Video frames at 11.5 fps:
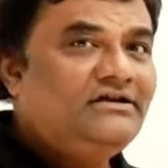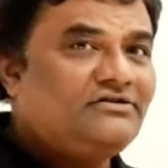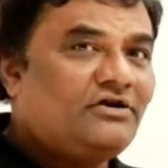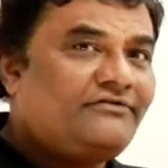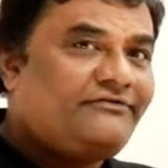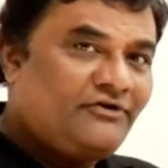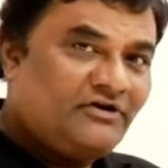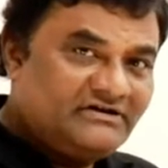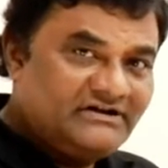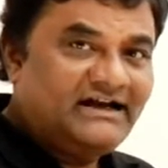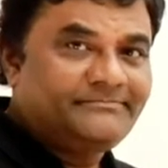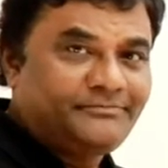Now for
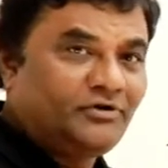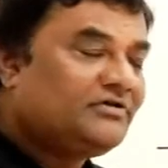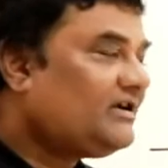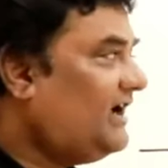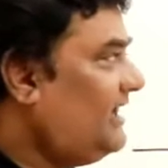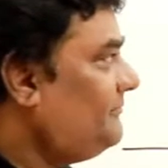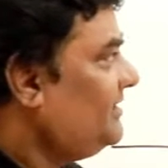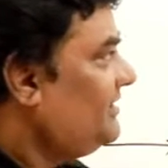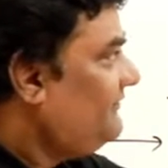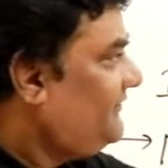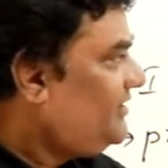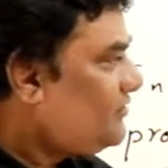that program,
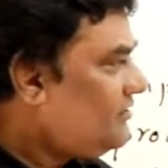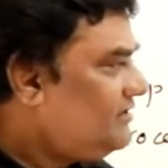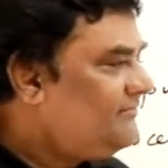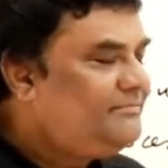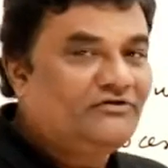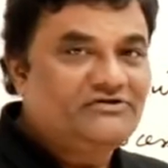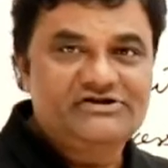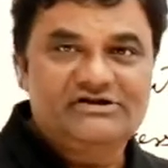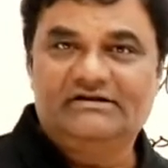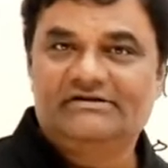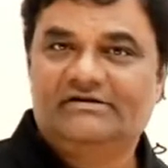we draw the flowchart.